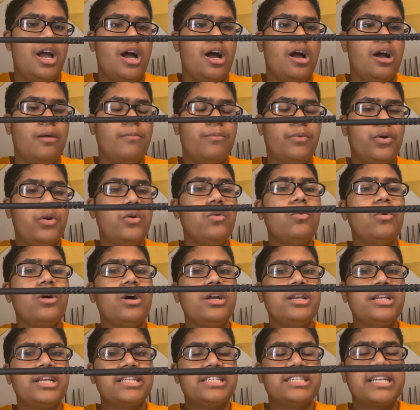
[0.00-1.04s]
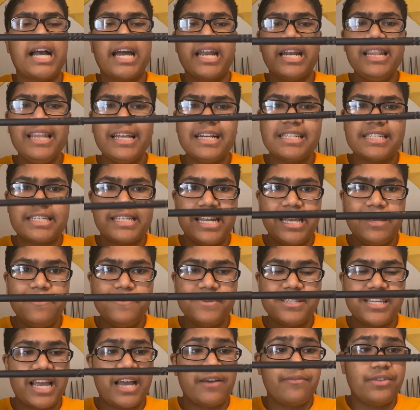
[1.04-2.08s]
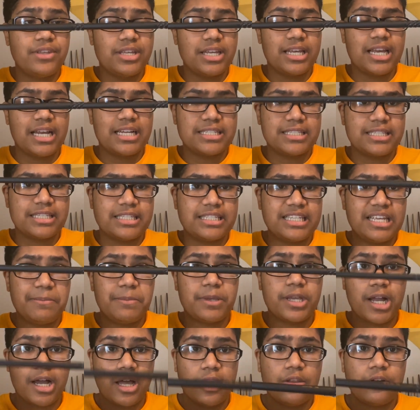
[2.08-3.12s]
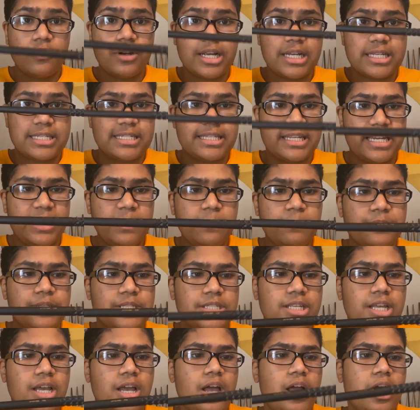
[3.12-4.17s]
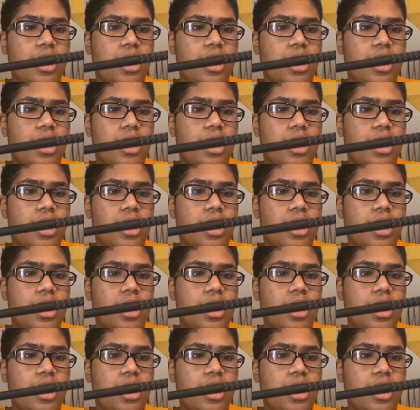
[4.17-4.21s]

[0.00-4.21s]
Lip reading: Her wand is kind of like Snape's. It has the same color as Snape's.